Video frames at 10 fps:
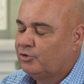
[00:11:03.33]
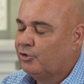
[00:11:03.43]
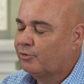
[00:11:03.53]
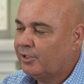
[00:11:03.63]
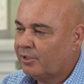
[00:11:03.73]

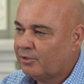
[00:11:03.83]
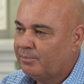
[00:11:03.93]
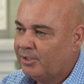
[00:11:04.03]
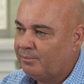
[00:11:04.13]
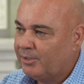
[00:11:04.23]
During our
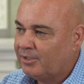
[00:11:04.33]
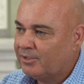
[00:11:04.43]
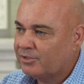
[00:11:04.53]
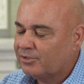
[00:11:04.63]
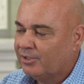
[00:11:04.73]
committee
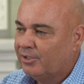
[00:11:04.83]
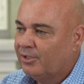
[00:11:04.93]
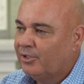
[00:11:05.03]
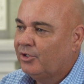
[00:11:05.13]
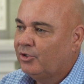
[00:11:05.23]
meetings,
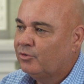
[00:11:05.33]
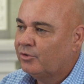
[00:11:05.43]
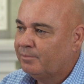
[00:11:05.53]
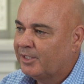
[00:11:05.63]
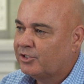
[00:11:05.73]
you
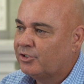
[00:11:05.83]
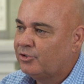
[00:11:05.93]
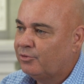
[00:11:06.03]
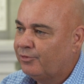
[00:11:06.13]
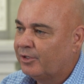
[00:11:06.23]
had mentioned
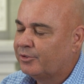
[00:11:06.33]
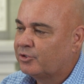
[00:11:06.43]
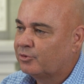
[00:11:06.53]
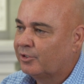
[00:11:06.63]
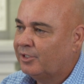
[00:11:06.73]
you felt the
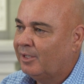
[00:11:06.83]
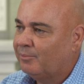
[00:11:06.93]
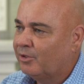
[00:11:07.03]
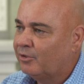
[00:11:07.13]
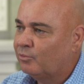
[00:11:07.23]
short game
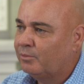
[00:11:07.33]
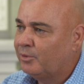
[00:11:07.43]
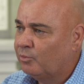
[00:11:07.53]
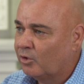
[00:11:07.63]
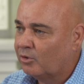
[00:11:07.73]
area would
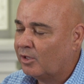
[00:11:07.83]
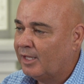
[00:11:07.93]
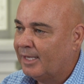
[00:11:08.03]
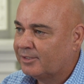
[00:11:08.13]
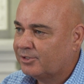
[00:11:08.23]
be world
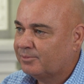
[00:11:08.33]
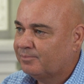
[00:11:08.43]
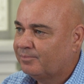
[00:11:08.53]
class.